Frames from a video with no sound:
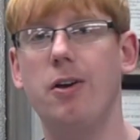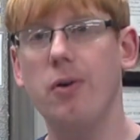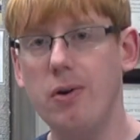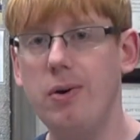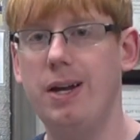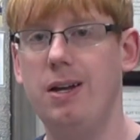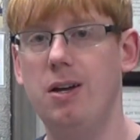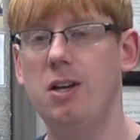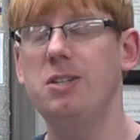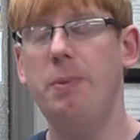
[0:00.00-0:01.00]
You're going
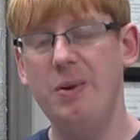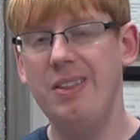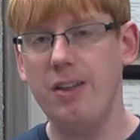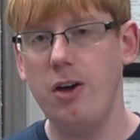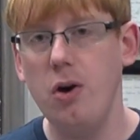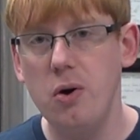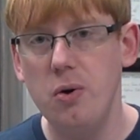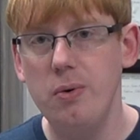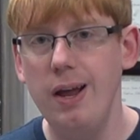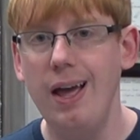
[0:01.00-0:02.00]
to put in the
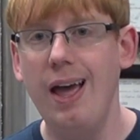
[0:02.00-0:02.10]
code,